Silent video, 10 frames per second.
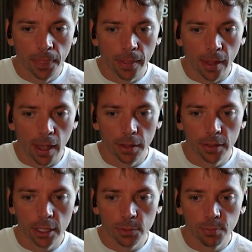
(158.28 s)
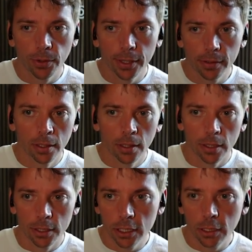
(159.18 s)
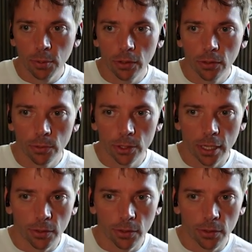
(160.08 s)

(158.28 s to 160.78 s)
at this point, the CPU was at